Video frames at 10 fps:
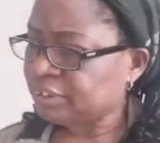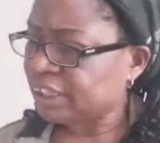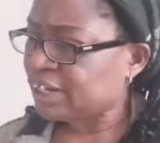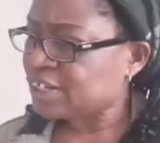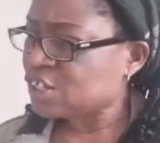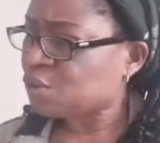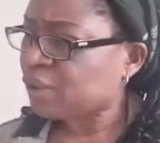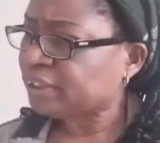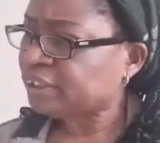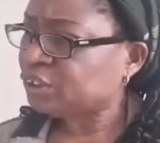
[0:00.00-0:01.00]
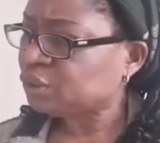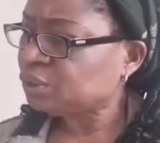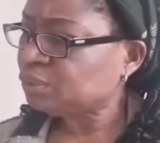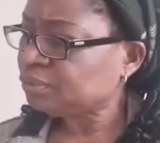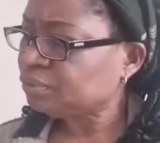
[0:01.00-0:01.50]
Genesis
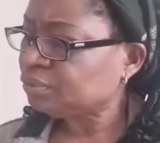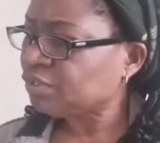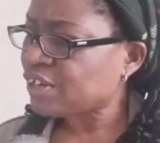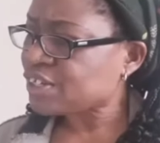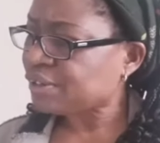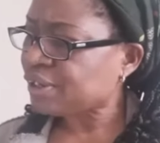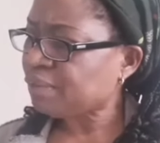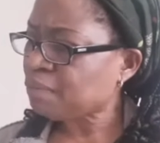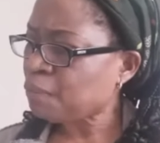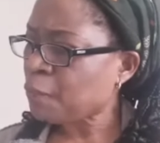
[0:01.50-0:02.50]
22, verse 3.